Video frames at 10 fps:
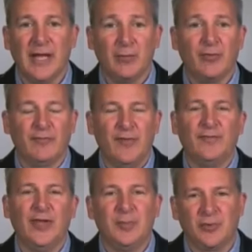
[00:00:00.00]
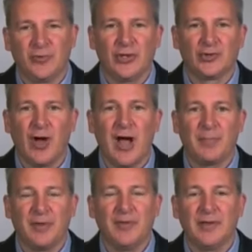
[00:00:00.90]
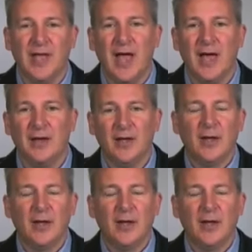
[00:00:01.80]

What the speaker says: and with a 15% drop in the yen,